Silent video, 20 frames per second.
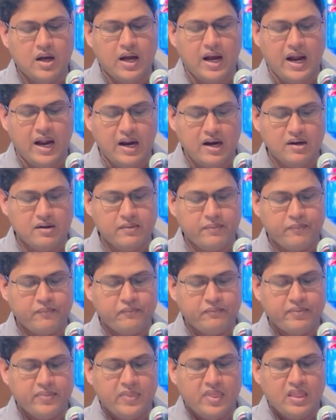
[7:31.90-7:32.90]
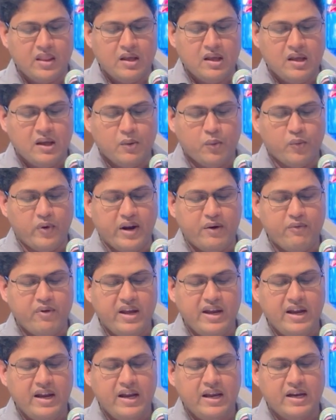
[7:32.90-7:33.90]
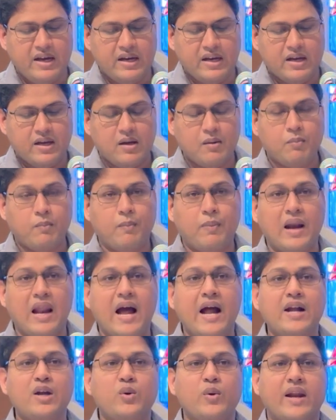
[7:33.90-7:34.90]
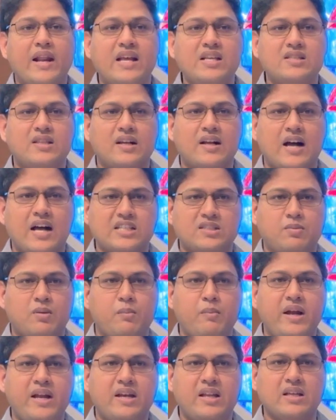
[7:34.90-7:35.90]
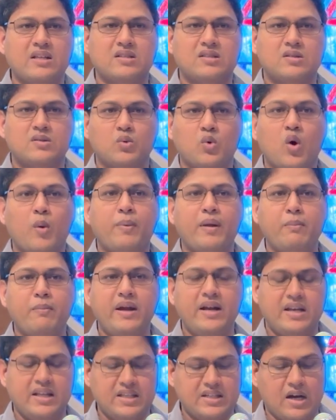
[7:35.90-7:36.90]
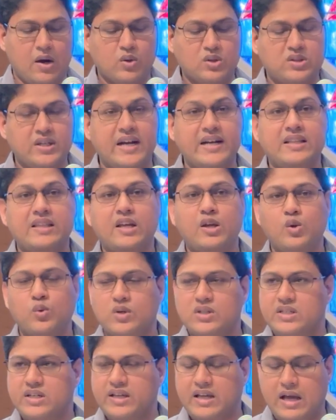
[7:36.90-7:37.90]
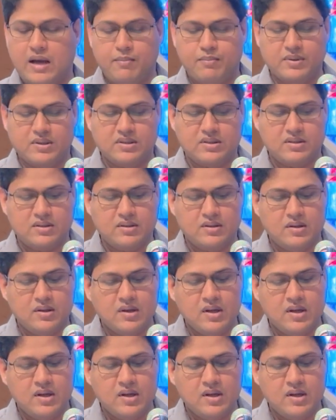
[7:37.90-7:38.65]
And when we plan to arrange the gospel meetings, open meeting outside the university campus,